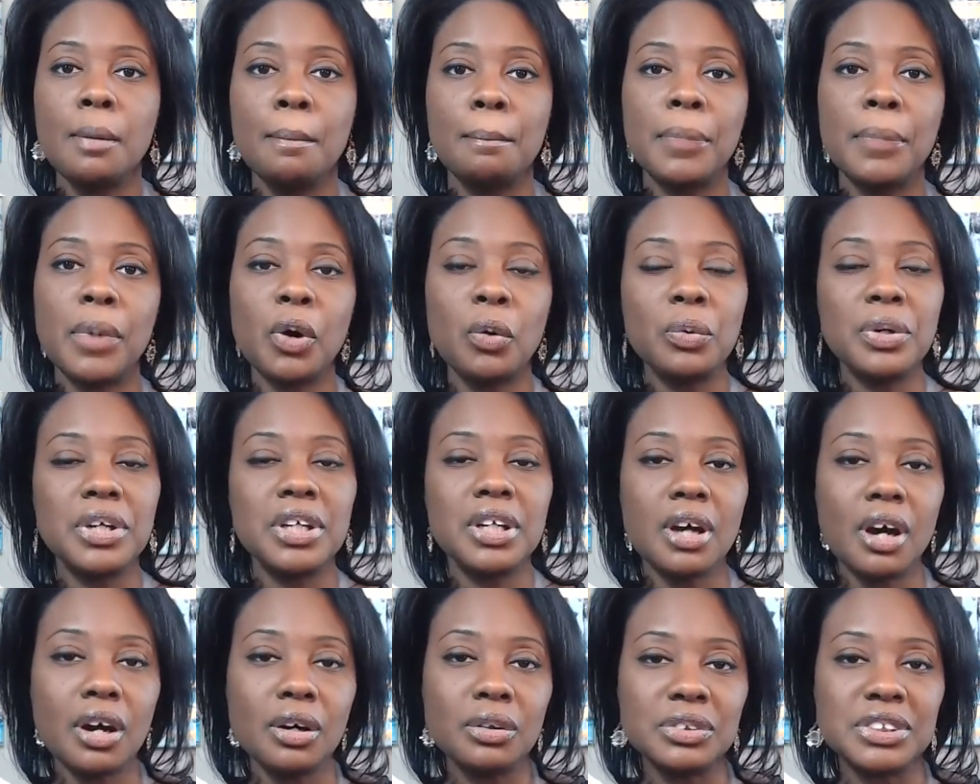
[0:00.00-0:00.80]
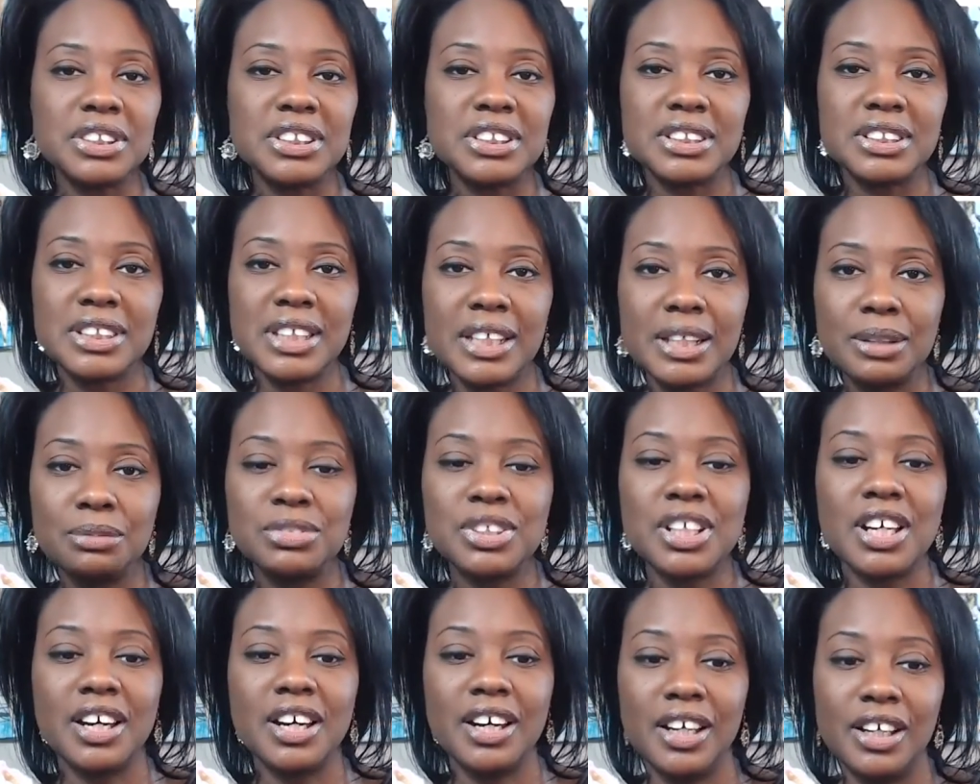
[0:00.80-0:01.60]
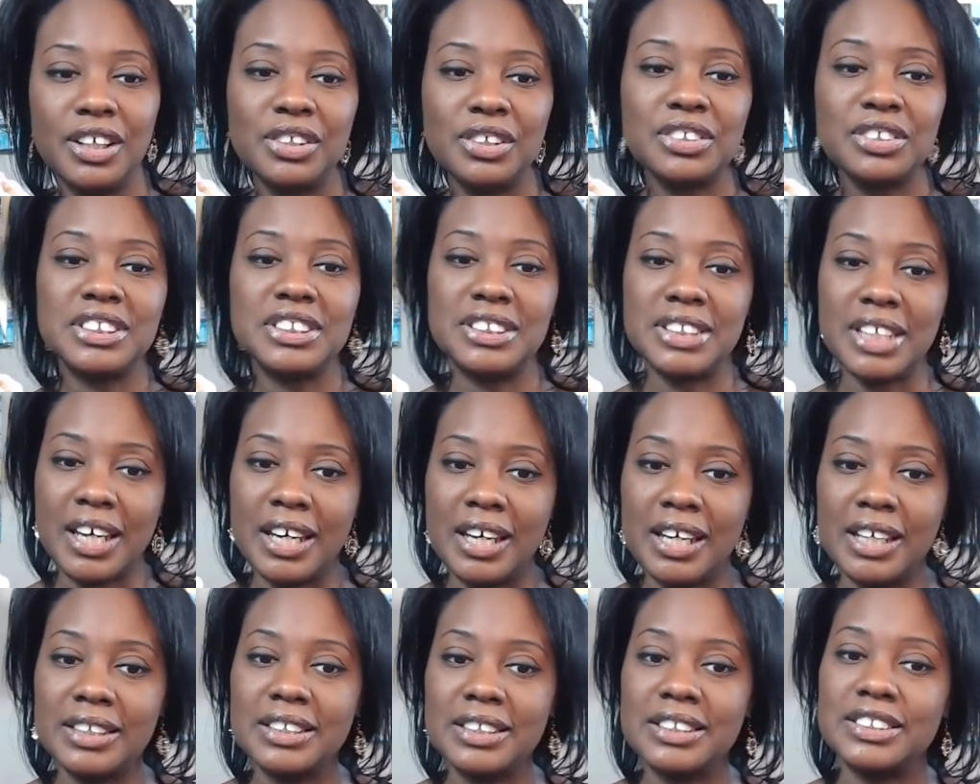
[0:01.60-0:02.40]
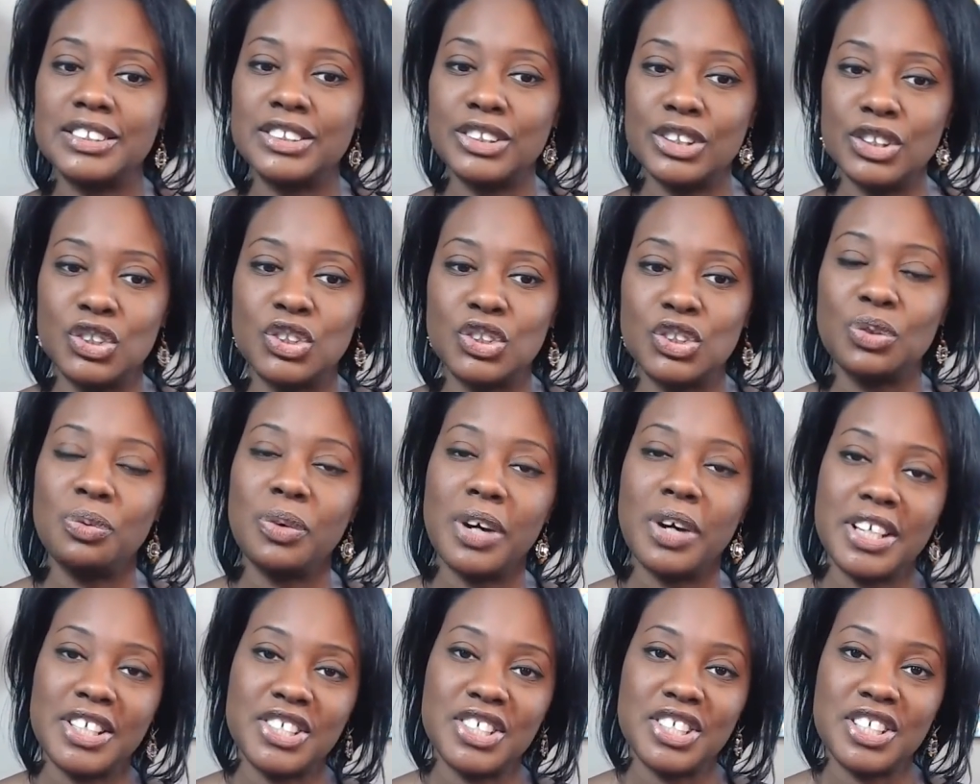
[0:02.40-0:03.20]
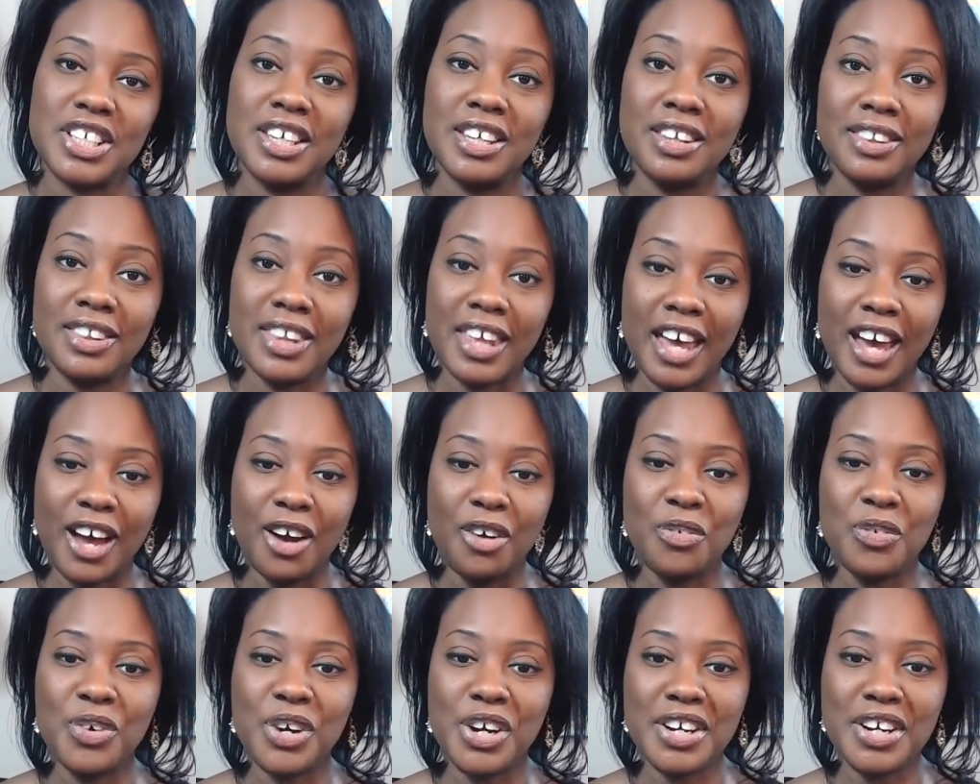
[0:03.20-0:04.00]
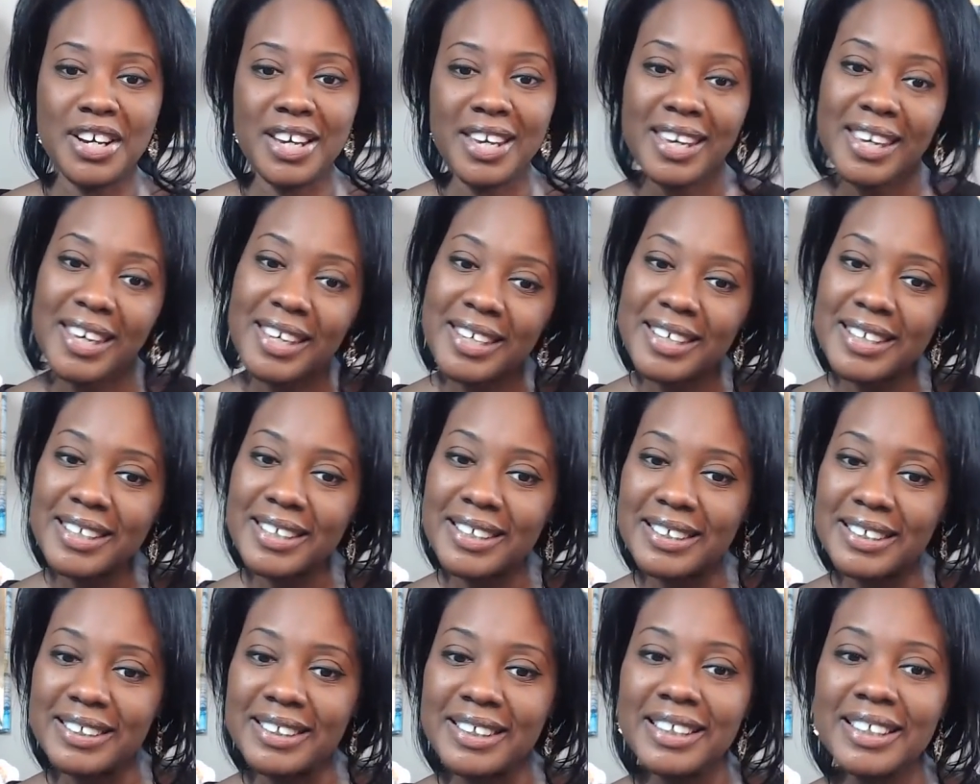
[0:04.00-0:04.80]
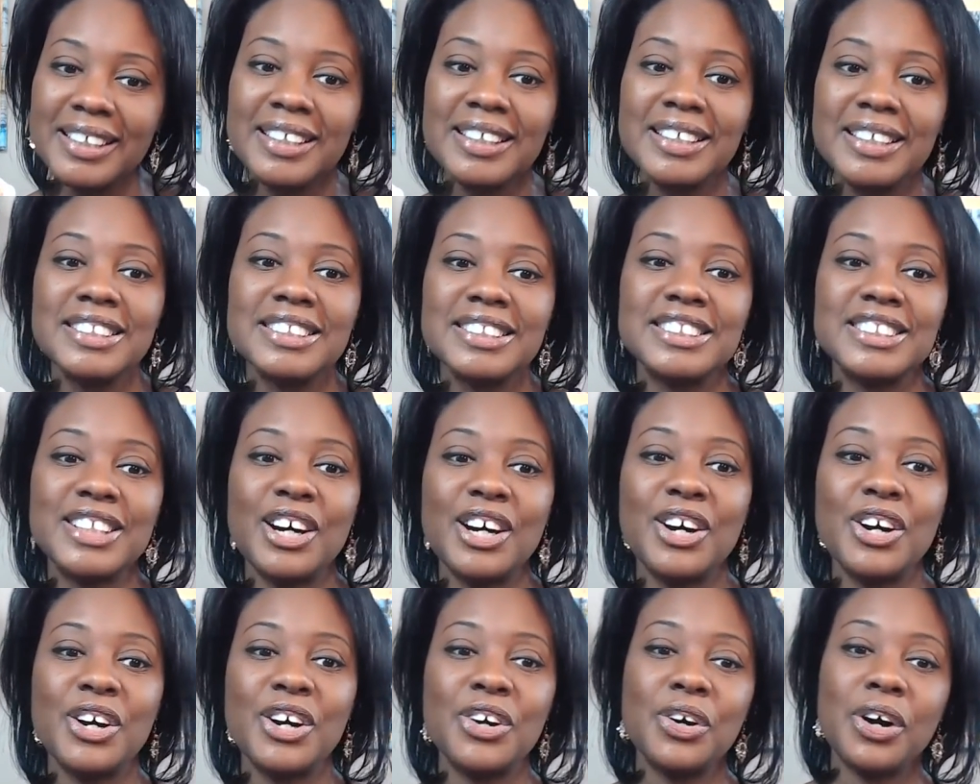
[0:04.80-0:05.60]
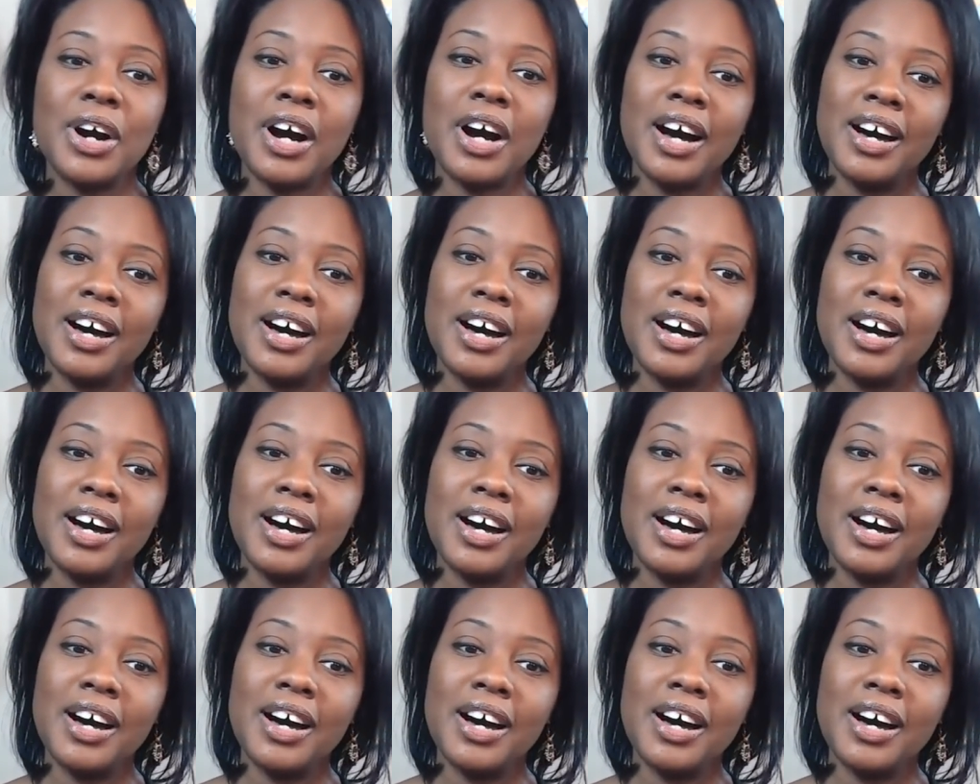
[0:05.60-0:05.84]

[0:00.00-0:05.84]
But we don't seem to understand the situation that we're in. So,